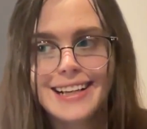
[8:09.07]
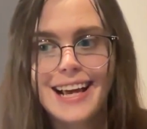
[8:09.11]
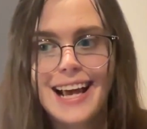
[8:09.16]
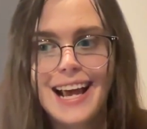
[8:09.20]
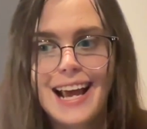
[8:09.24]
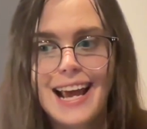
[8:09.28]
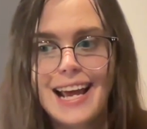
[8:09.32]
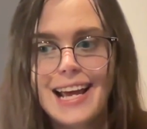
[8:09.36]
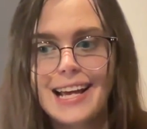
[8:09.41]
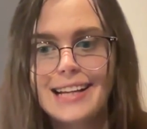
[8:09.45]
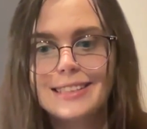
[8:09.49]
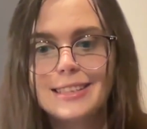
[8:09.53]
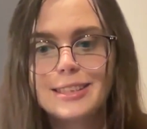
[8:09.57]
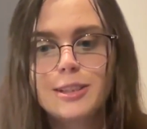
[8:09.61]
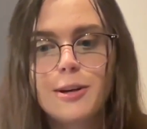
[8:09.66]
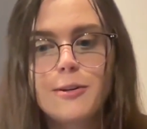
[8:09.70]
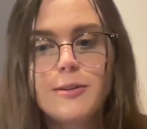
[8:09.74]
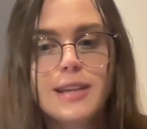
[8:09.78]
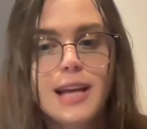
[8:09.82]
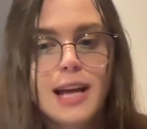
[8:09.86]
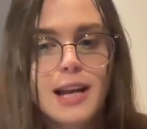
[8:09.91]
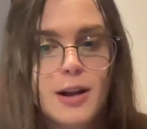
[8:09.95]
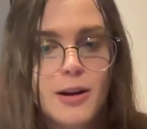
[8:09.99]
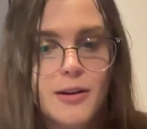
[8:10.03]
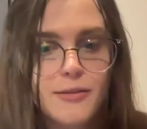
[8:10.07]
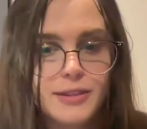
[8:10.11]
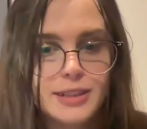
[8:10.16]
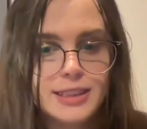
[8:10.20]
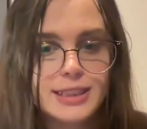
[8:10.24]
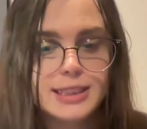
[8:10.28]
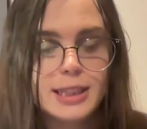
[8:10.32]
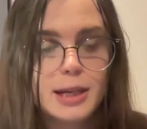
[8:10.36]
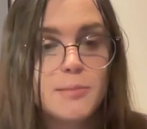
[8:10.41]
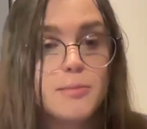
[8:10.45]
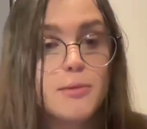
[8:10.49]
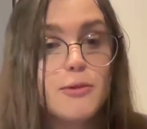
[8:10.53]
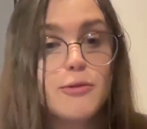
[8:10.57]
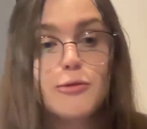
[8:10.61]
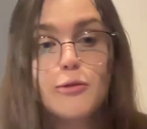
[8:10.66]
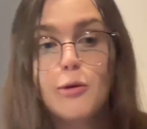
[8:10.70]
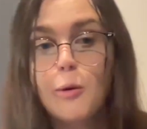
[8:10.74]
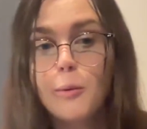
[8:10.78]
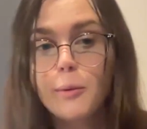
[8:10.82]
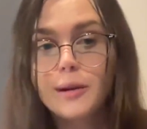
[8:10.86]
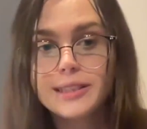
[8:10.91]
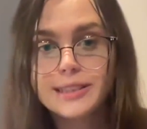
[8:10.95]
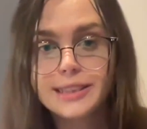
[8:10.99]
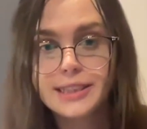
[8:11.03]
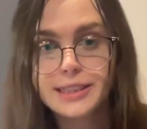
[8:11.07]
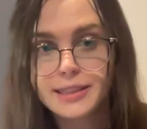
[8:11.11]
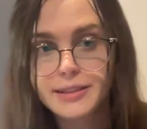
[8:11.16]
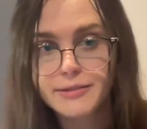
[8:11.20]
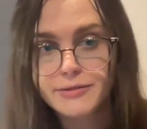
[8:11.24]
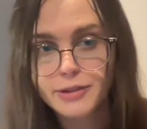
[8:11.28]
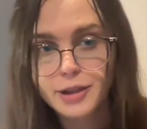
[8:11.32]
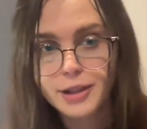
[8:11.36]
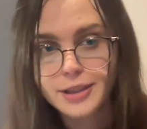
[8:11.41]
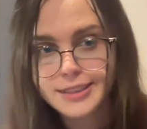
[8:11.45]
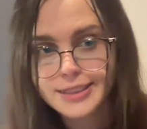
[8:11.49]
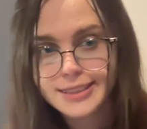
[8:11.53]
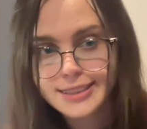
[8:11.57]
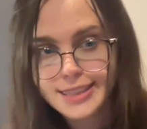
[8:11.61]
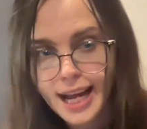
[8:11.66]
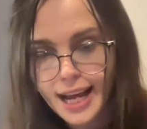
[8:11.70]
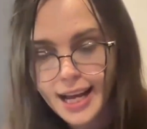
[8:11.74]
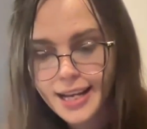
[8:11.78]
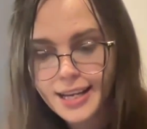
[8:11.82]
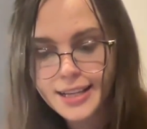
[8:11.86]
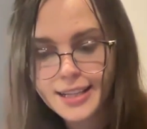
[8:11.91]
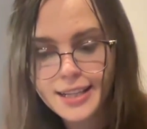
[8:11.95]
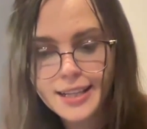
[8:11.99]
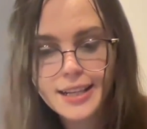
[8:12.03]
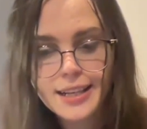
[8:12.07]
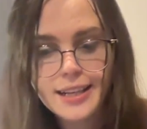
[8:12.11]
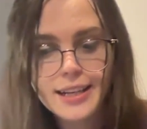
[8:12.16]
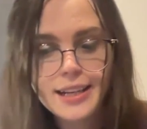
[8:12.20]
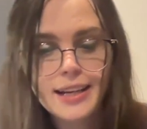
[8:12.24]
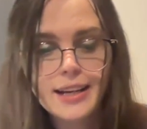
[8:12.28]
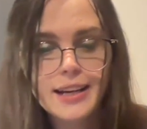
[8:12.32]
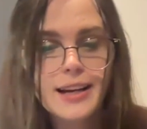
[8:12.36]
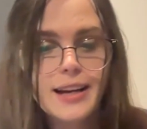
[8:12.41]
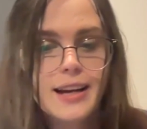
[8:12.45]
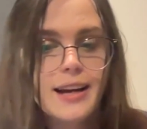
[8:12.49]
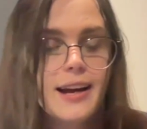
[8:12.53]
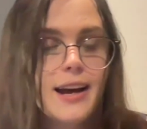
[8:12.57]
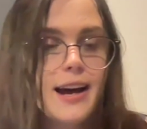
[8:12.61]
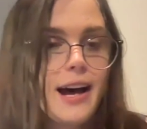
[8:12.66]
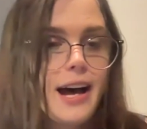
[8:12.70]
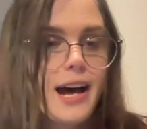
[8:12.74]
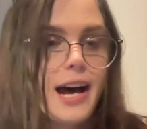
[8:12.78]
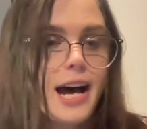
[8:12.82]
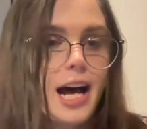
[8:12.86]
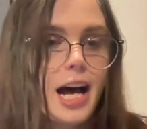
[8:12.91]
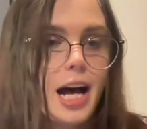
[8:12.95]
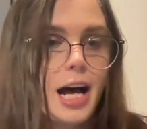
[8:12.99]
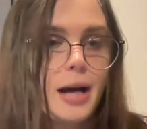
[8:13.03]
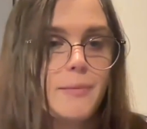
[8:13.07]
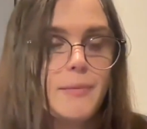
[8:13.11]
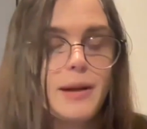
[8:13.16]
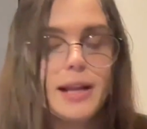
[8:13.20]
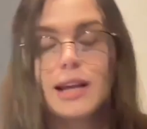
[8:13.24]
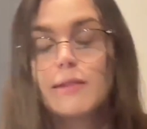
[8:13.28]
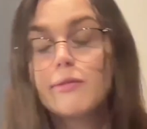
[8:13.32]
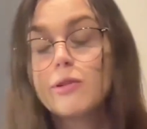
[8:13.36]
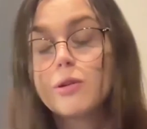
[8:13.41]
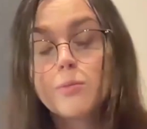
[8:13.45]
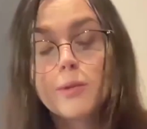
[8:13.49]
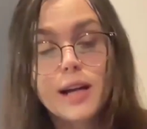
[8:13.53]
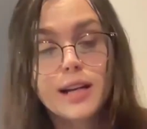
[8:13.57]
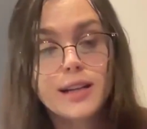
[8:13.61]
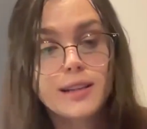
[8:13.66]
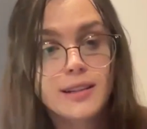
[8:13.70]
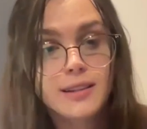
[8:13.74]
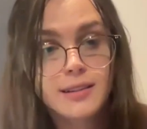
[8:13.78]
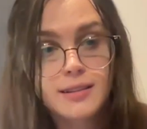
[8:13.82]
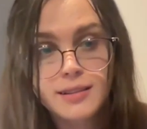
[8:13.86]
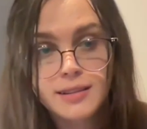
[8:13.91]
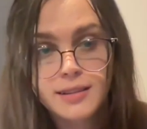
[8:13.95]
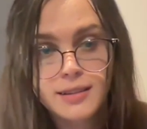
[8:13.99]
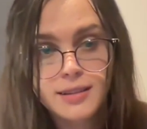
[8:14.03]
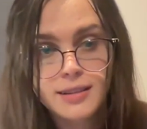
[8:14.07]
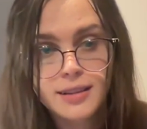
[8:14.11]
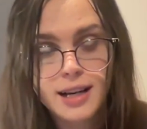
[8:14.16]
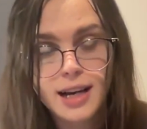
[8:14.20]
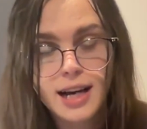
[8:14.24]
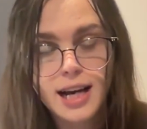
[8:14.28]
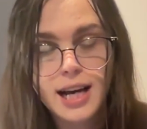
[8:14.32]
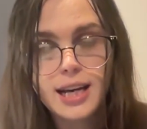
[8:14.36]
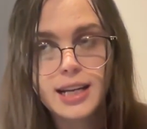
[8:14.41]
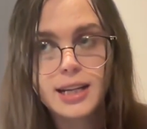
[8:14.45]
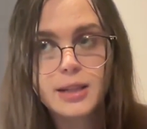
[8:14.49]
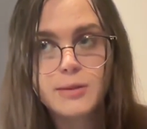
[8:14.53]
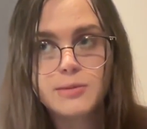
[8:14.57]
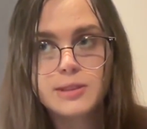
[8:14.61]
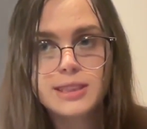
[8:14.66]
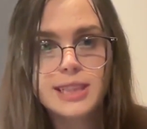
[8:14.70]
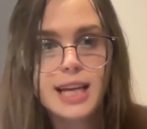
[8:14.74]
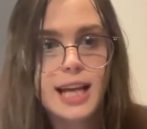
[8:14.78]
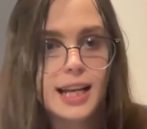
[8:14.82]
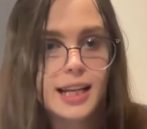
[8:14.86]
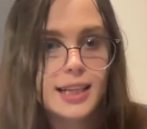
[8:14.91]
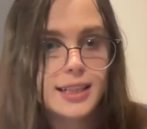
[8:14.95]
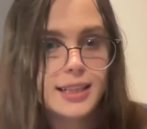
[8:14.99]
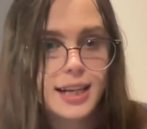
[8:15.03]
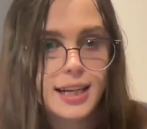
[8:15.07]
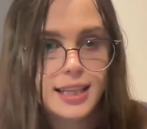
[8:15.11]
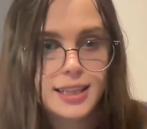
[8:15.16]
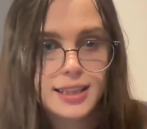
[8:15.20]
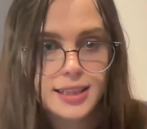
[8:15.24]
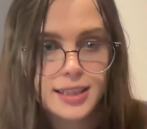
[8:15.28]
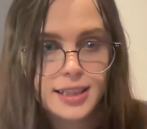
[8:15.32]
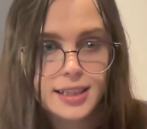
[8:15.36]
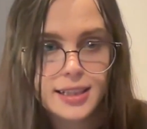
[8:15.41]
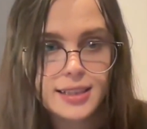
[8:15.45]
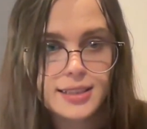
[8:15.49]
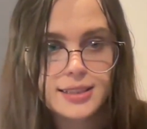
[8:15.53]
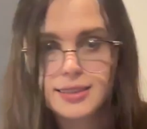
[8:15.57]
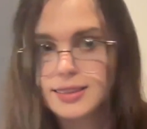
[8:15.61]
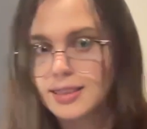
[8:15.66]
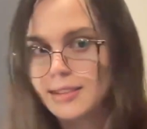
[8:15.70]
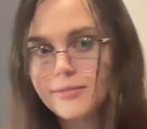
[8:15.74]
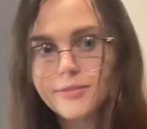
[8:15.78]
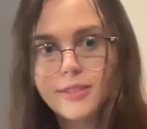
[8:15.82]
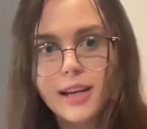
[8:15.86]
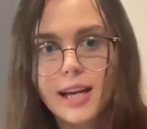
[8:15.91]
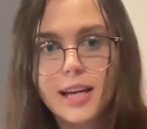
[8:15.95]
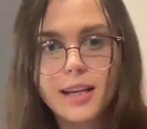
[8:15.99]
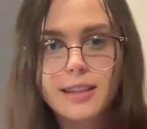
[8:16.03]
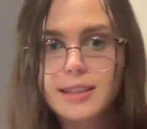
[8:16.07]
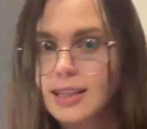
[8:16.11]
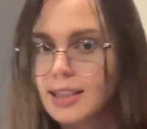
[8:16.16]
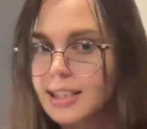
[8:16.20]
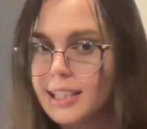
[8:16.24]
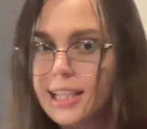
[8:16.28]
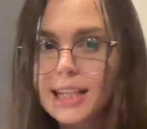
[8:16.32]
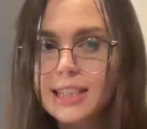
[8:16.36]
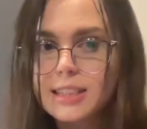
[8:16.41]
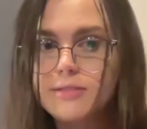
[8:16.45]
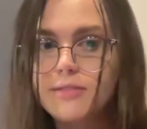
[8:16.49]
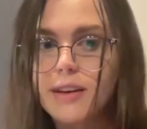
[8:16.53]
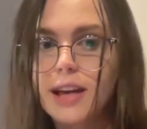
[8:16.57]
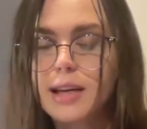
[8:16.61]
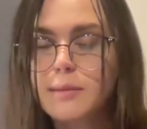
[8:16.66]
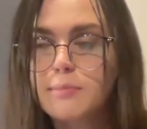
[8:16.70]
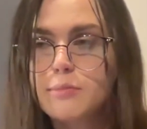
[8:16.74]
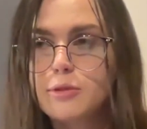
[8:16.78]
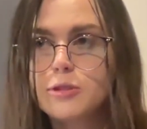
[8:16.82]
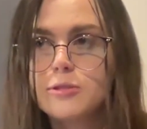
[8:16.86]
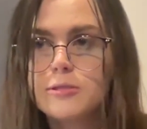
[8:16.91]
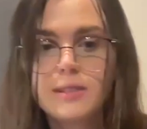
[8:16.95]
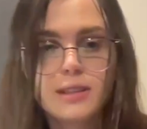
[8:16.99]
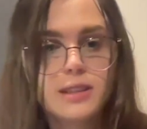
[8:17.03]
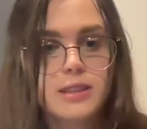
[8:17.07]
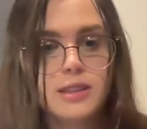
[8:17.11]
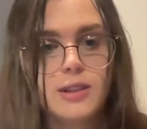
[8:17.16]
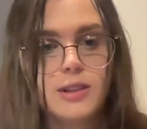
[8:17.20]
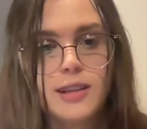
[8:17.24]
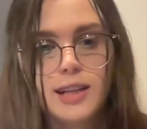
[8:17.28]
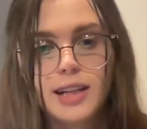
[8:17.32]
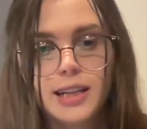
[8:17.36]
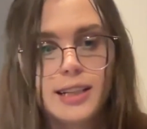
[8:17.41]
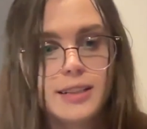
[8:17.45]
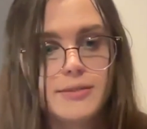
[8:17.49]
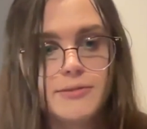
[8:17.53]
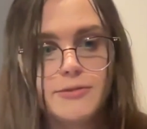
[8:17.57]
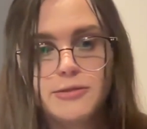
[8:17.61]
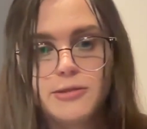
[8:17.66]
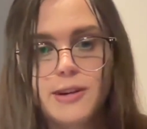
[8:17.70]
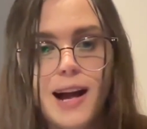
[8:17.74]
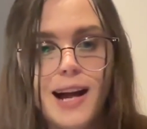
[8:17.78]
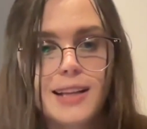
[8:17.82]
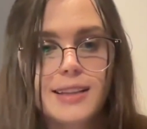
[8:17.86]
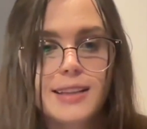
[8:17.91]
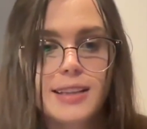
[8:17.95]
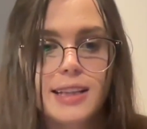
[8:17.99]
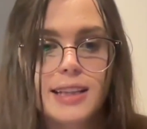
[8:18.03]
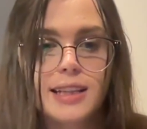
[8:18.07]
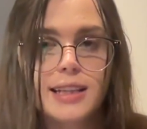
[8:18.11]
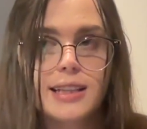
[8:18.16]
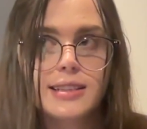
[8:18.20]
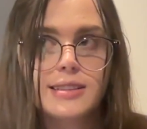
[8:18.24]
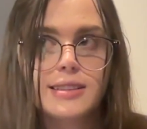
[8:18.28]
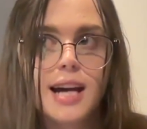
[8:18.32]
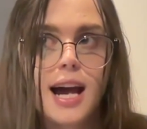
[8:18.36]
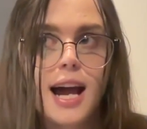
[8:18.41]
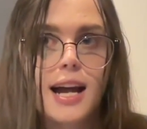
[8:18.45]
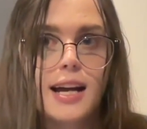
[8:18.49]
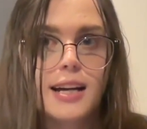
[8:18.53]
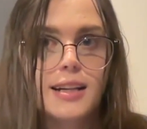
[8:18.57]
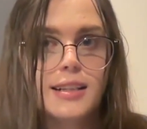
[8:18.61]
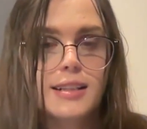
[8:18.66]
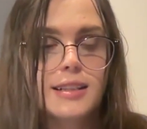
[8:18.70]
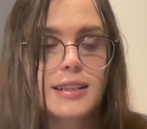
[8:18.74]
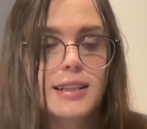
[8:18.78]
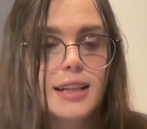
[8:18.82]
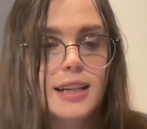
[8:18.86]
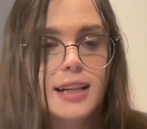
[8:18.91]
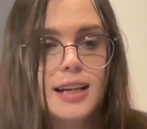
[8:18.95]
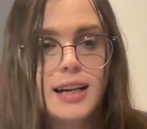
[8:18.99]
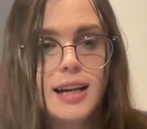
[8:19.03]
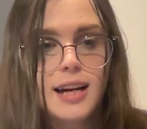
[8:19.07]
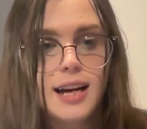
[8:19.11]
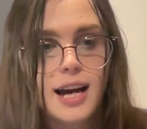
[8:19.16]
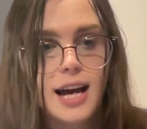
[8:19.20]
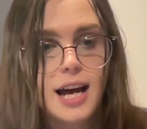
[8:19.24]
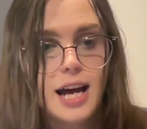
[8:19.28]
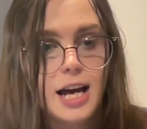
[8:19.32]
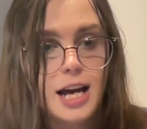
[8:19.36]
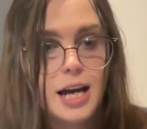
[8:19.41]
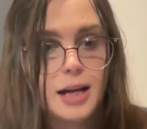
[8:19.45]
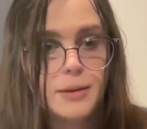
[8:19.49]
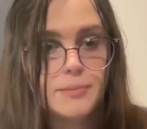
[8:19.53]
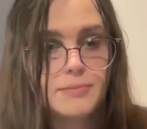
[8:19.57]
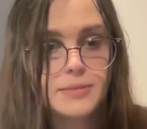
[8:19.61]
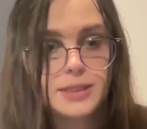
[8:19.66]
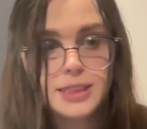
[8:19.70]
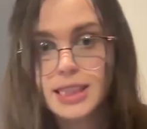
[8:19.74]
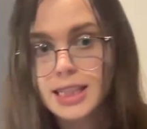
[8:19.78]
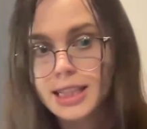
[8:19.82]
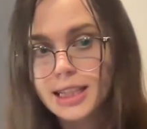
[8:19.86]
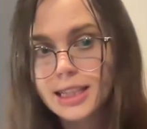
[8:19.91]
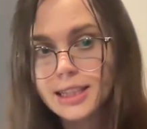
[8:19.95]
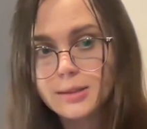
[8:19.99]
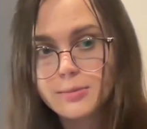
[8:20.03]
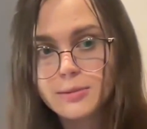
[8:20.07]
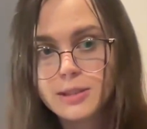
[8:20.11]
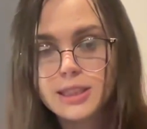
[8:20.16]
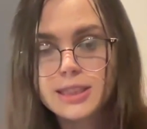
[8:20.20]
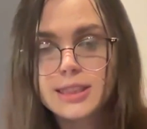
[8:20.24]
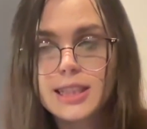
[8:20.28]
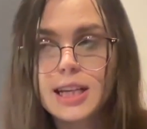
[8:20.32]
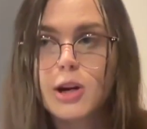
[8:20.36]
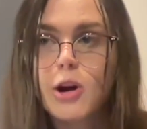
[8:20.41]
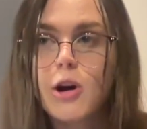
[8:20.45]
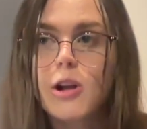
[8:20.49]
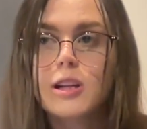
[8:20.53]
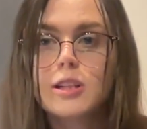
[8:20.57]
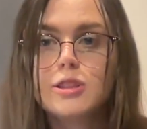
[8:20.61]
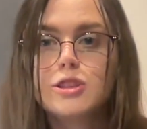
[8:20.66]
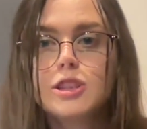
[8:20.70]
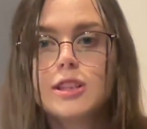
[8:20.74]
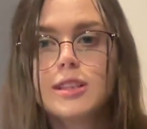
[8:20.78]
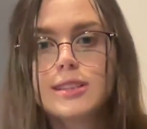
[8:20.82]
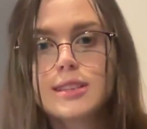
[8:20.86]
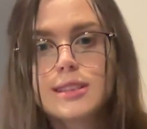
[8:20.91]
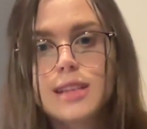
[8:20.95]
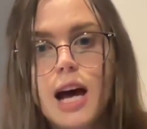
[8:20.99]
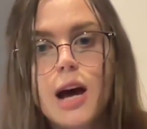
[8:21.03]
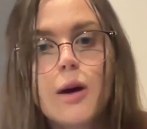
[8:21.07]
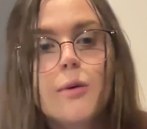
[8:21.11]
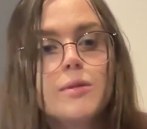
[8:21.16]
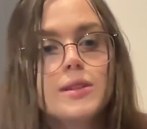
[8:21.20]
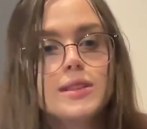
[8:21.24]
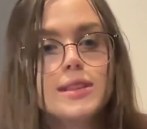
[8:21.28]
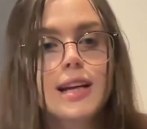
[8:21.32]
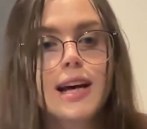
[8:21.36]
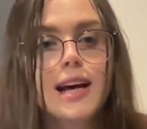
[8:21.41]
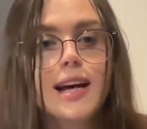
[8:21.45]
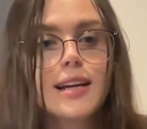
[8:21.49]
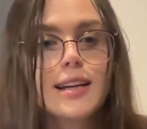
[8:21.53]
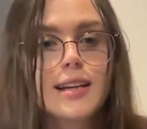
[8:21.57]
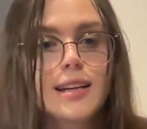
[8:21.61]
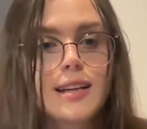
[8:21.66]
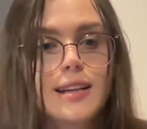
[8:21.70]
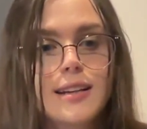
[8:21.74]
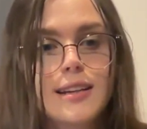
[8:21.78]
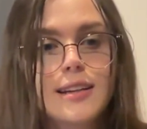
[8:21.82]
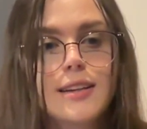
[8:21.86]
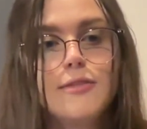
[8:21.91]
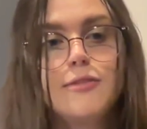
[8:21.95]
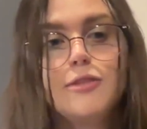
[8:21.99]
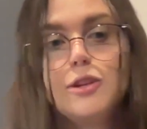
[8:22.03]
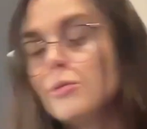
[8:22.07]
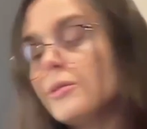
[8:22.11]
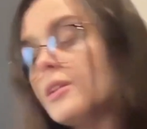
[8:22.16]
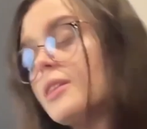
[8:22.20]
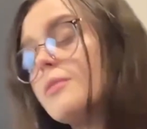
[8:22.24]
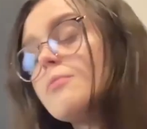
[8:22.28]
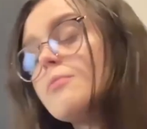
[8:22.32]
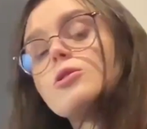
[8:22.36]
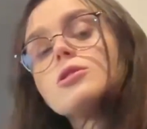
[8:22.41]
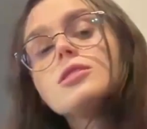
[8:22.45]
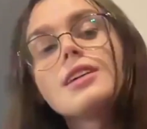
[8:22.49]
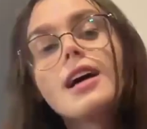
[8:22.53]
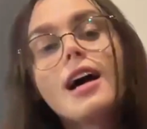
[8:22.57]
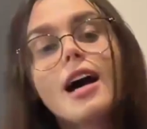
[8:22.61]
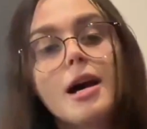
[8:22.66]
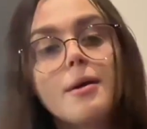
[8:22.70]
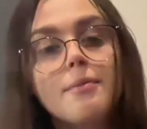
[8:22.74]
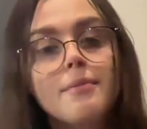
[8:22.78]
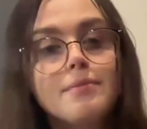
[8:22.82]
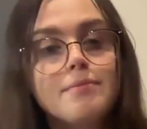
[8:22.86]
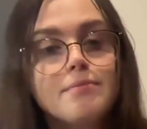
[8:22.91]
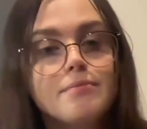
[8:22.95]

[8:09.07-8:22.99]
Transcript: And so then obviously before we did the first take, and even when he was getting like the fake, like he has fake bruises on it, and throughout the entire scenes with the psychologist, I was like, if you need more time,